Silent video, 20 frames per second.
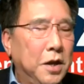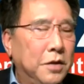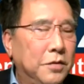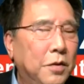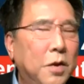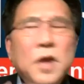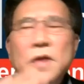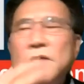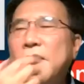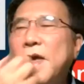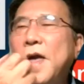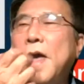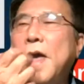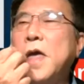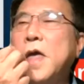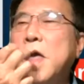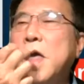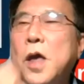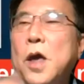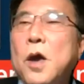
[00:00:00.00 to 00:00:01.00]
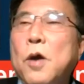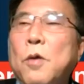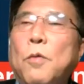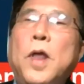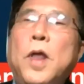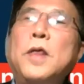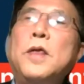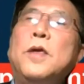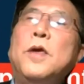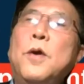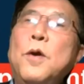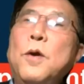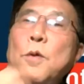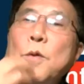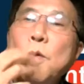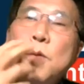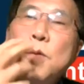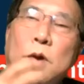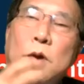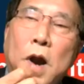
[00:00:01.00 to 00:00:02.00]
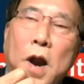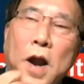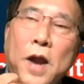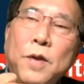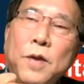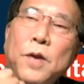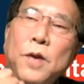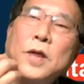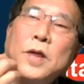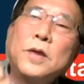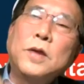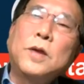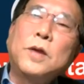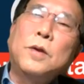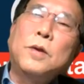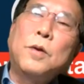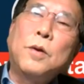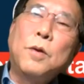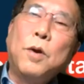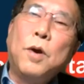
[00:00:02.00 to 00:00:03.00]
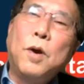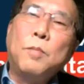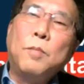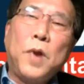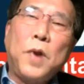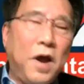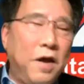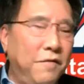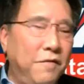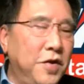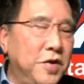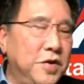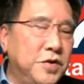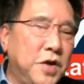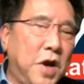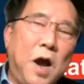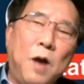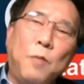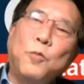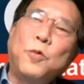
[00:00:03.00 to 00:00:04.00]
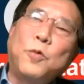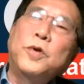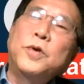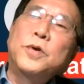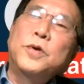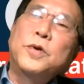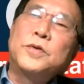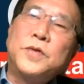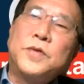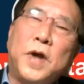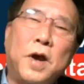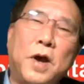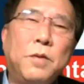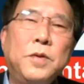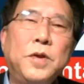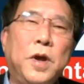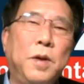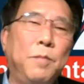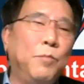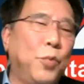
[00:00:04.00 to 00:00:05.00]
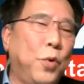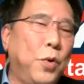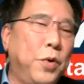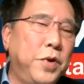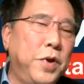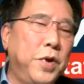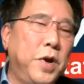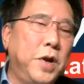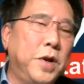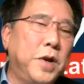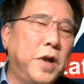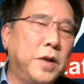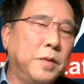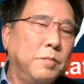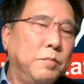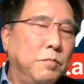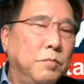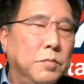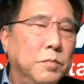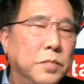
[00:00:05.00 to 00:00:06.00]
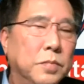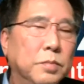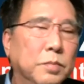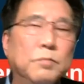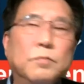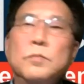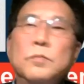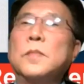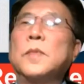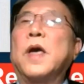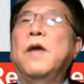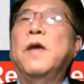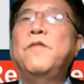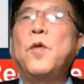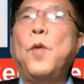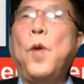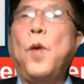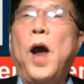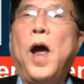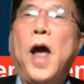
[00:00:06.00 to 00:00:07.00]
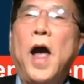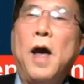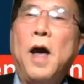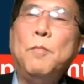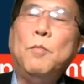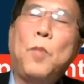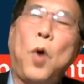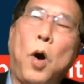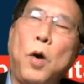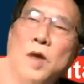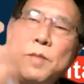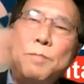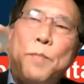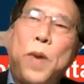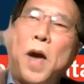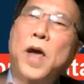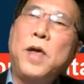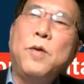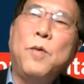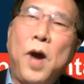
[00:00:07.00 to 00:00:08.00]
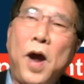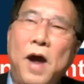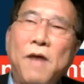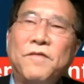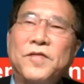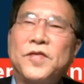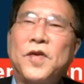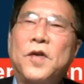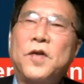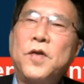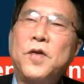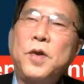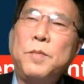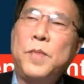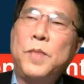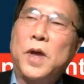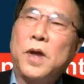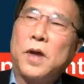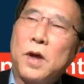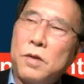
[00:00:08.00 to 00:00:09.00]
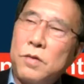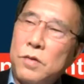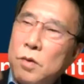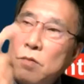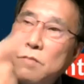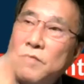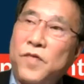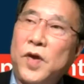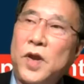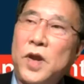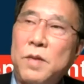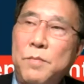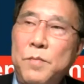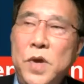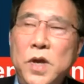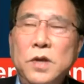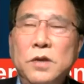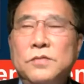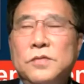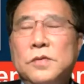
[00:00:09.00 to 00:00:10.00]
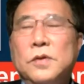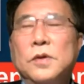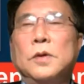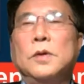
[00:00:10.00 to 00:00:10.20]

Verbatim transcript: So he say, when you graduate, you go apply for a job. Will you tell your employer that give you half, only pay you half salary because you're Vietnamese?